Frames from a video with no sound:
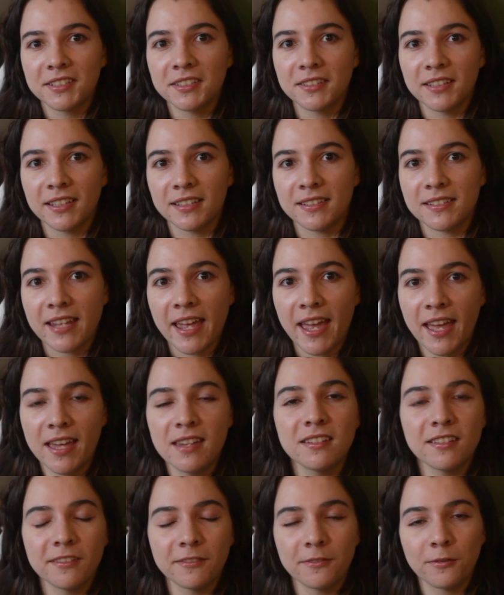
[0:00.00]
to the
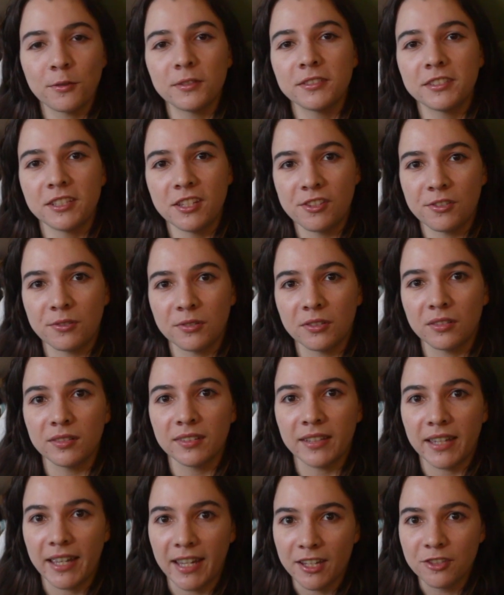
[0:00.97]
ten to fourteen year
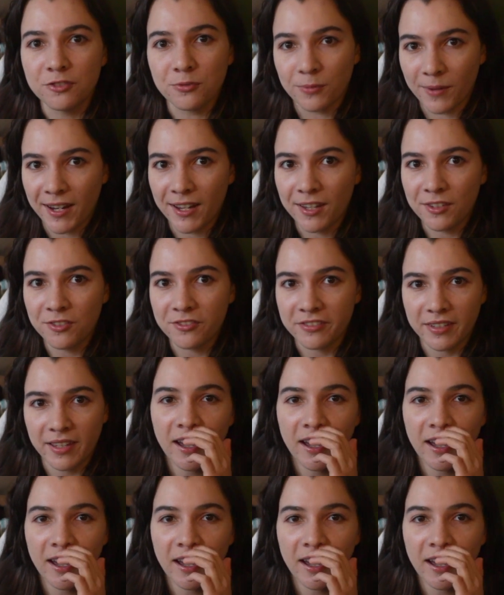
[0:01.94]
old age range